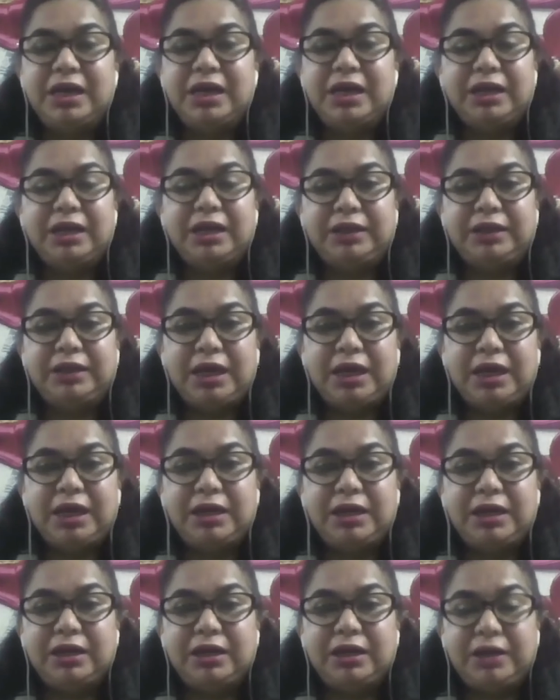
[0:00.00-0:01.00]
their
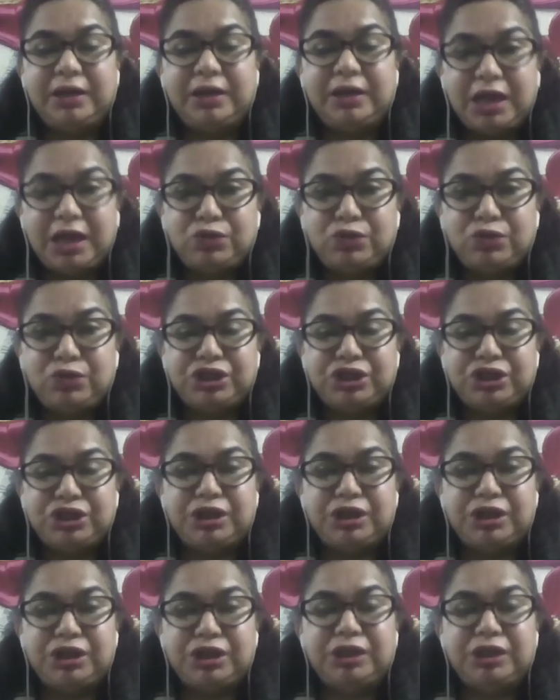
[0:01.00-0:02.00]

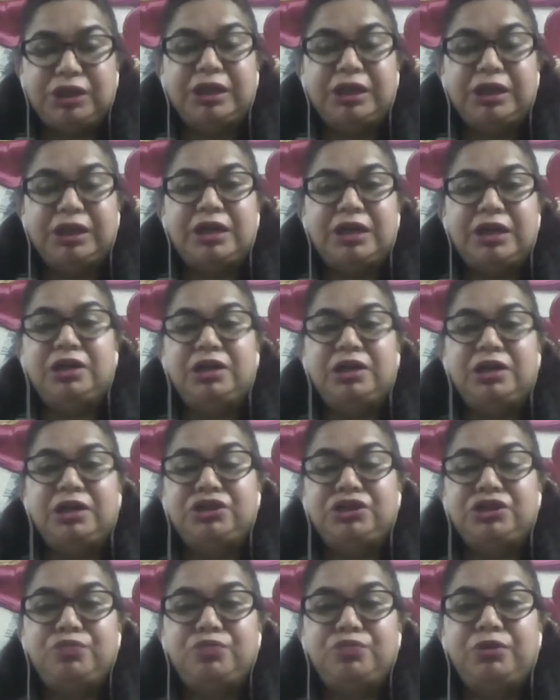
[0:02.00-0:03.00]
graduation, they are
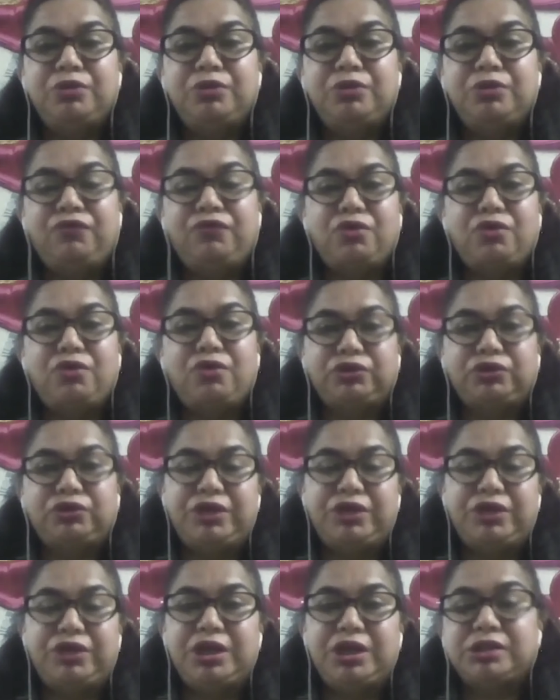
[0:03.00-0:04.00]
eligible for
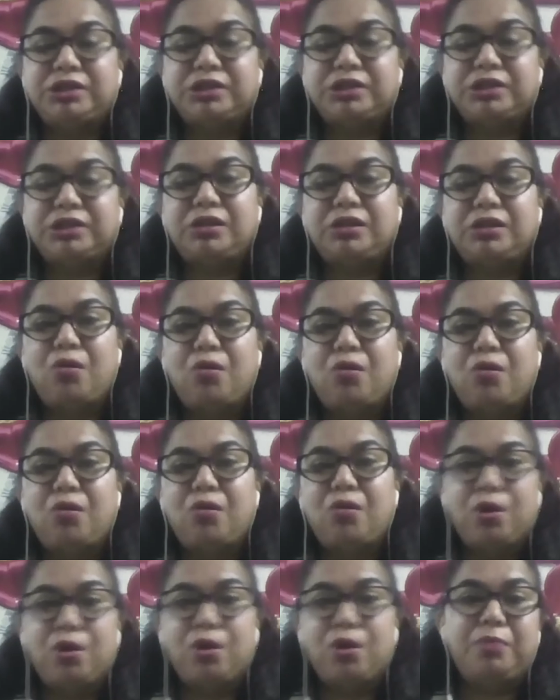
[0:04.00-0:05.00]
3 years
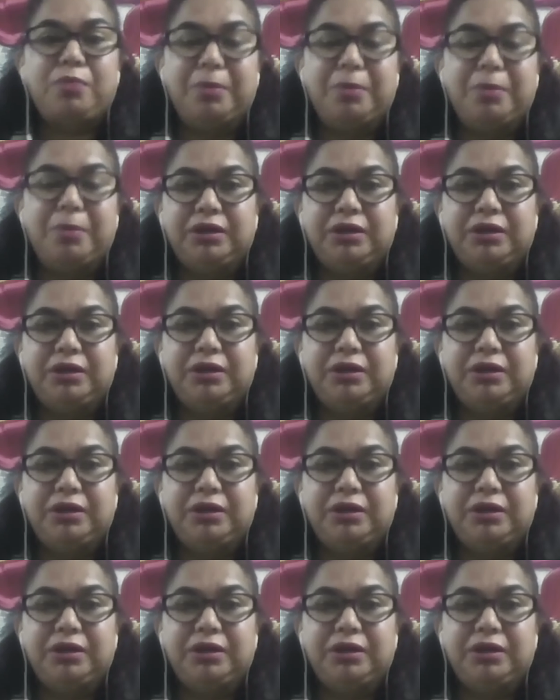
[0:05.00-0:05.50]
work permit.